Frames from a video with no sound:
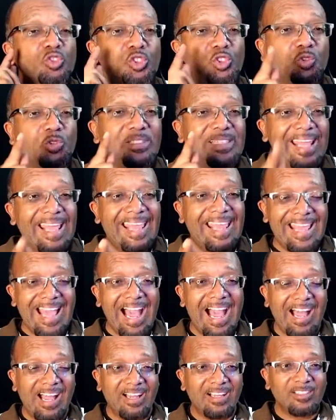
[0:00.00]

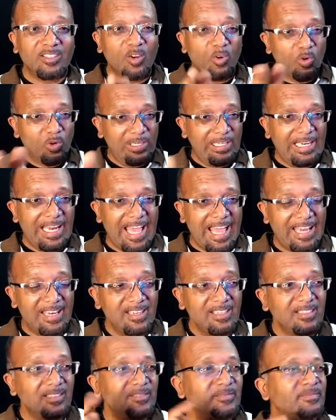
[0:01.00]
Judea, the Holy
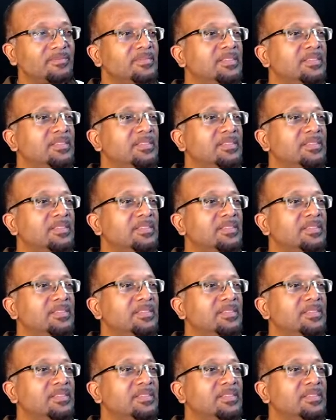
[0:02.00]
Land,